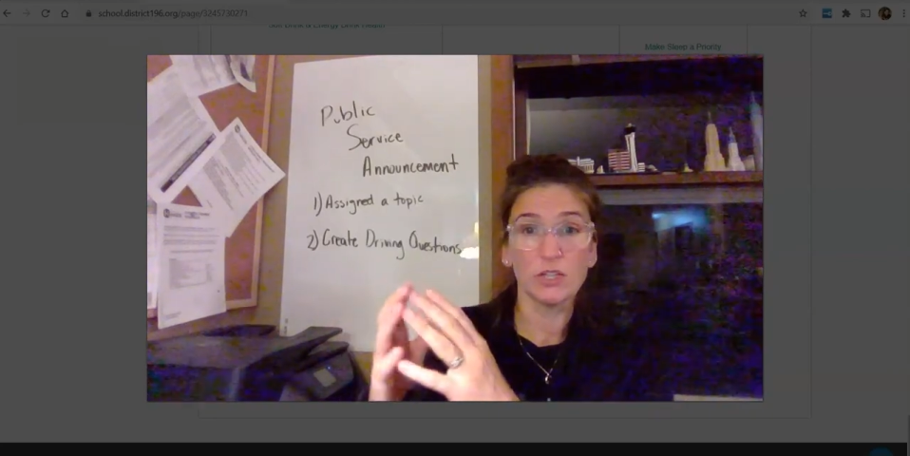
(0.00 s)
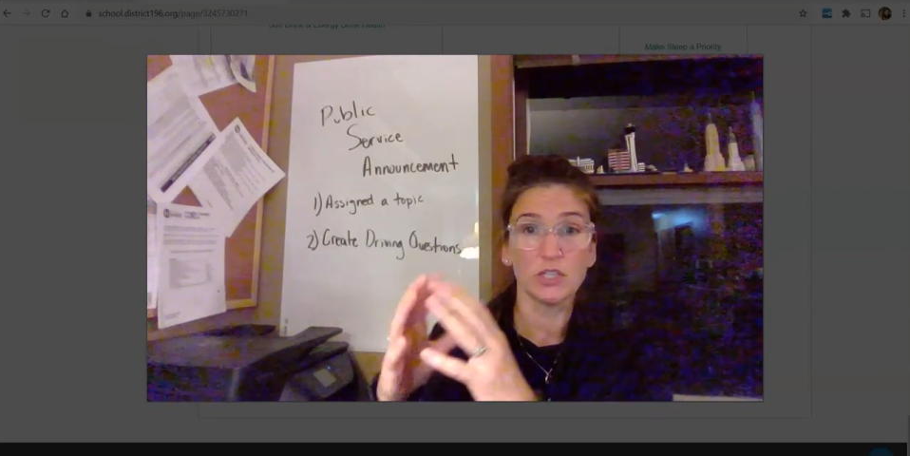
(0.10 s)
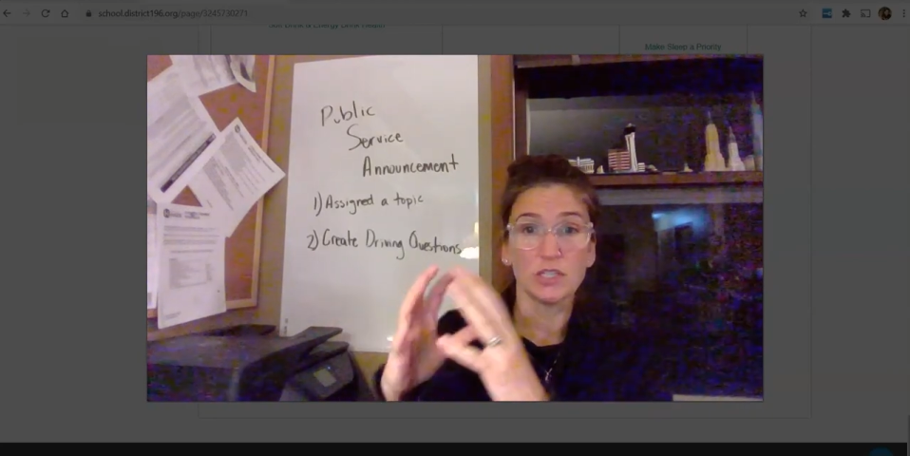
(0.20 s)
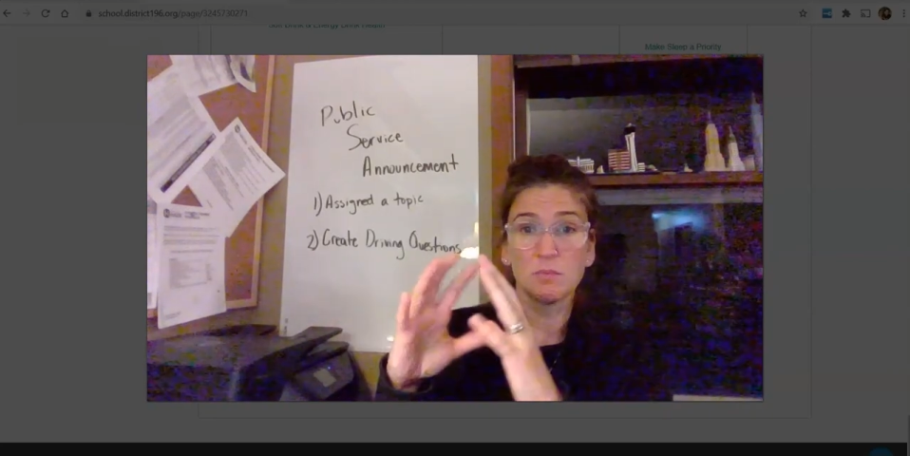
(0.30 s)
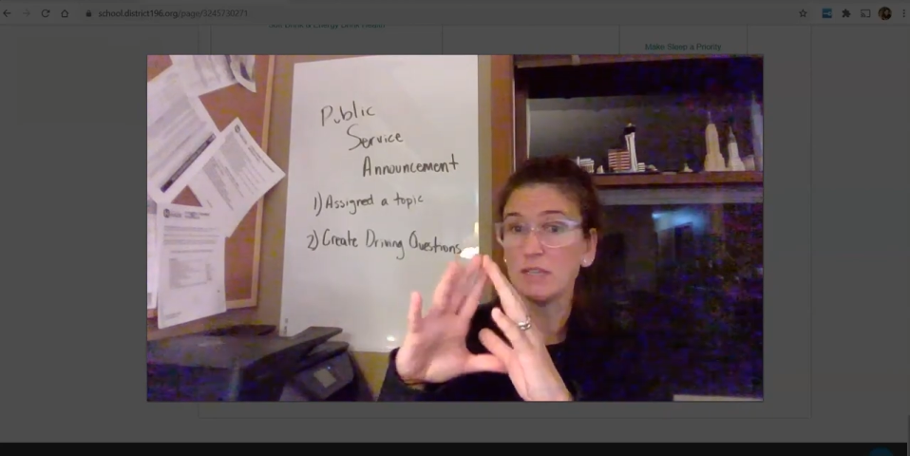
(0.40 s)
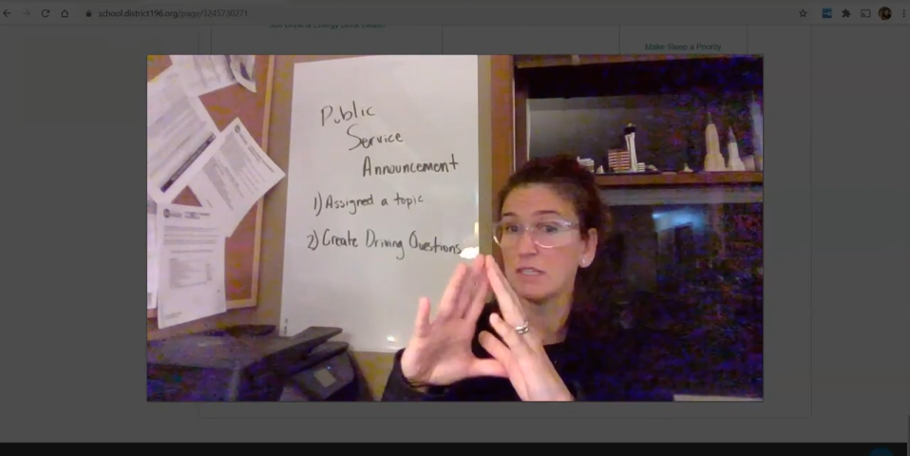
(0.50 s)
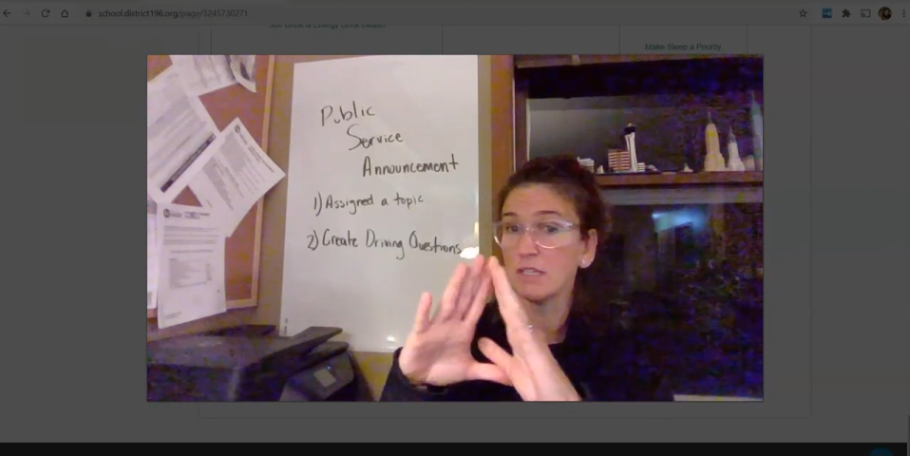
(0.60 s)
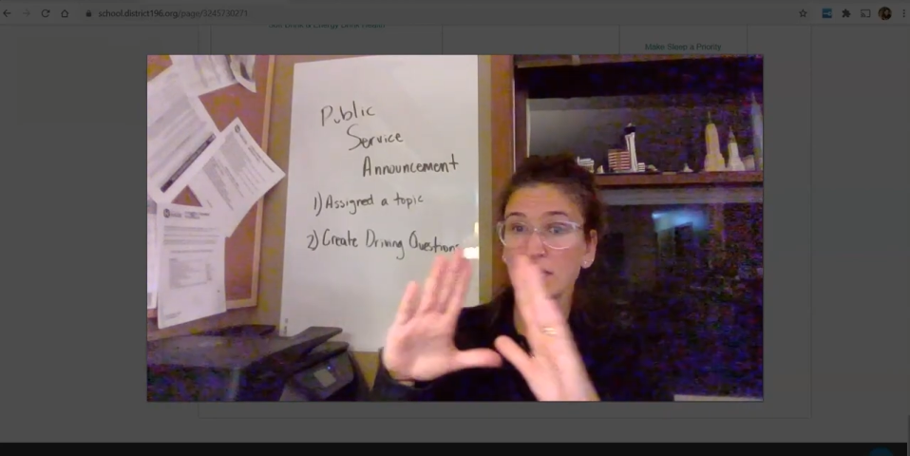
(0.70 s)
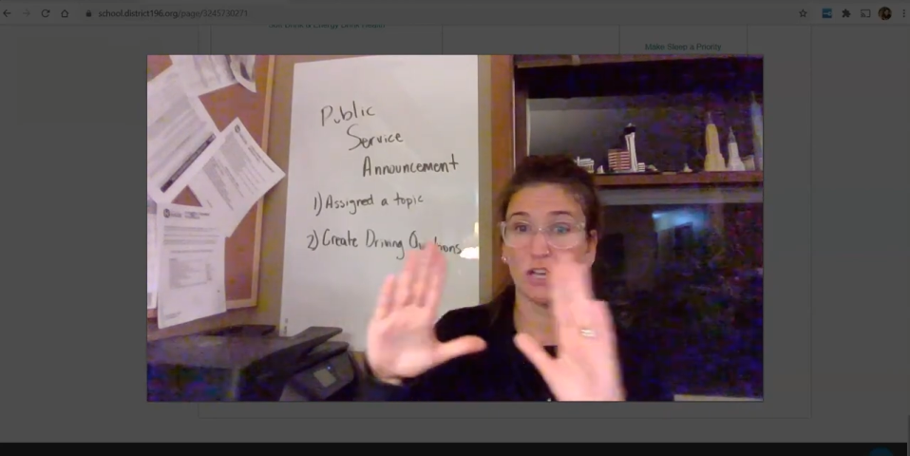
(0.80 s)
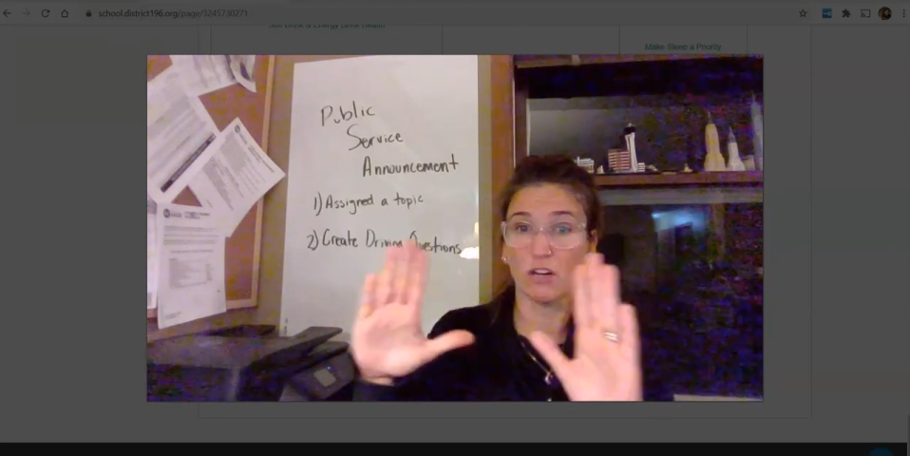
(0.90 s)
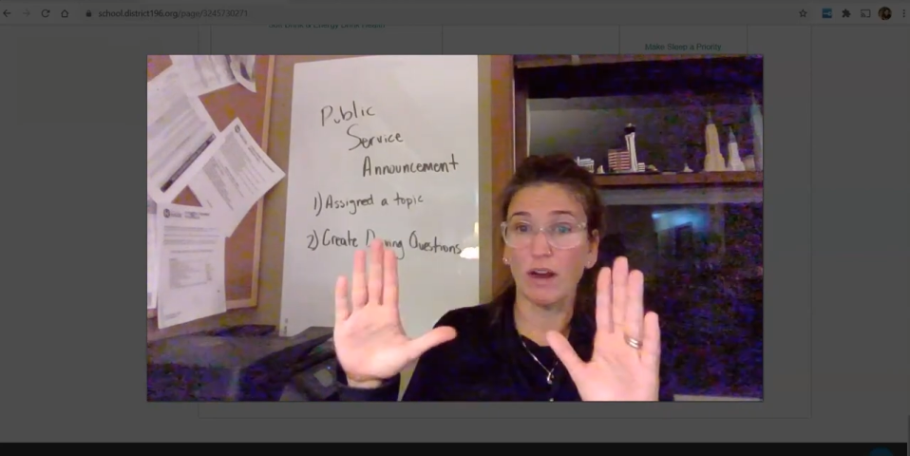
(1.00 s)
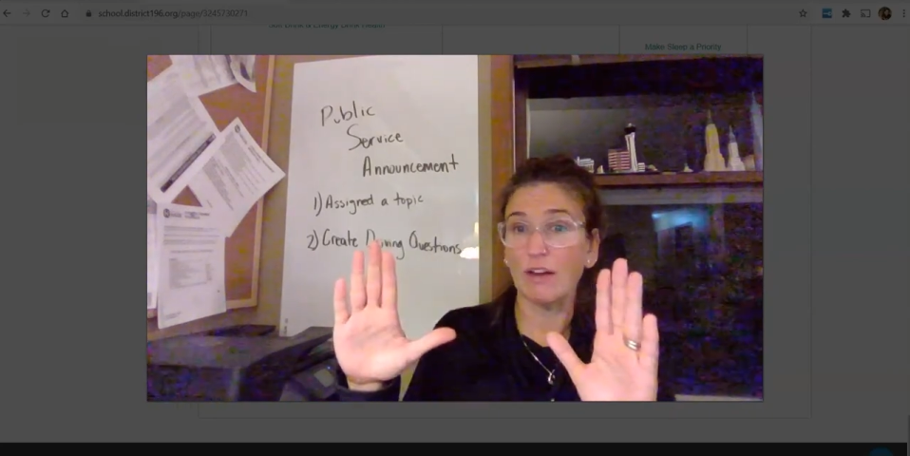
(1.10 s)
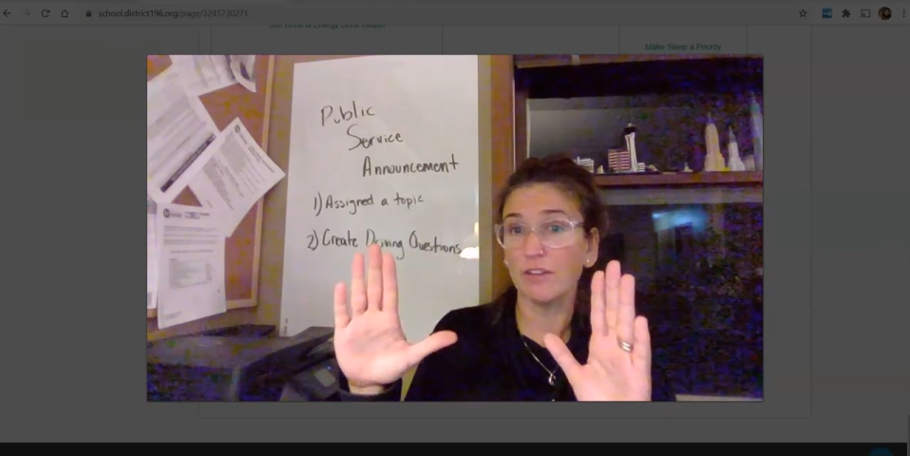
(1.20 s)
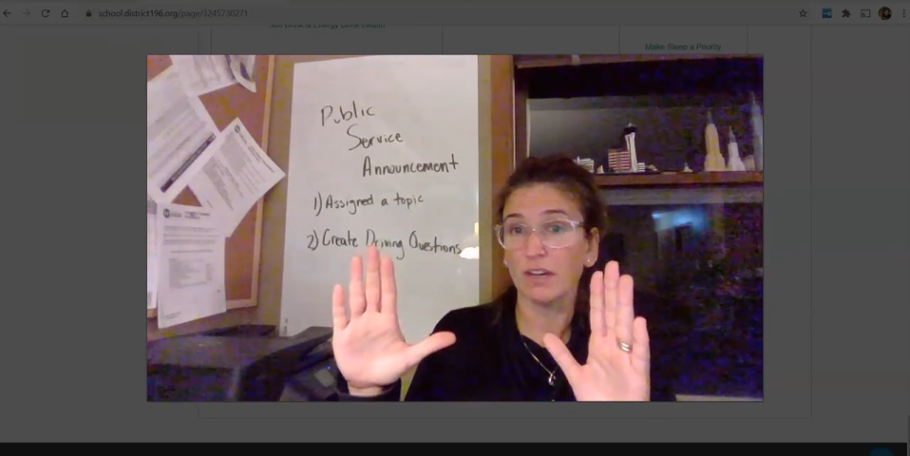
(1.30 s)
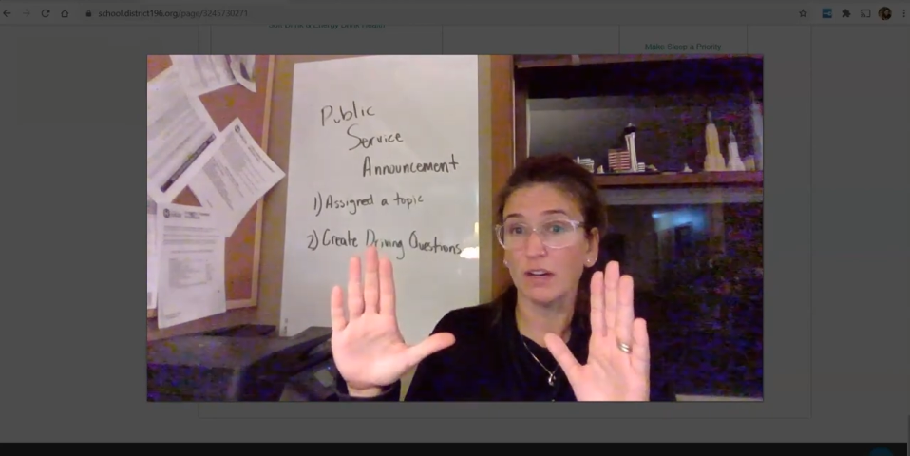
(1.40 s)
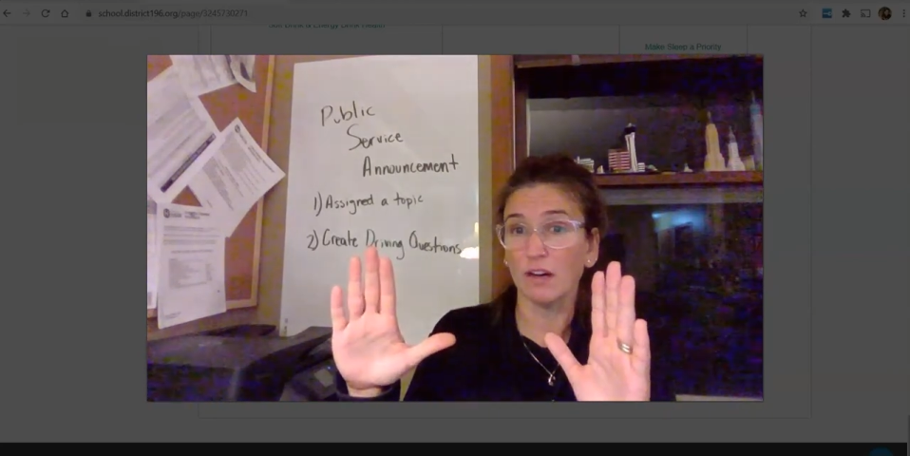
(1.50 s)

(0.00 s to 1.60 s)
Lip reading: which is basically a graphic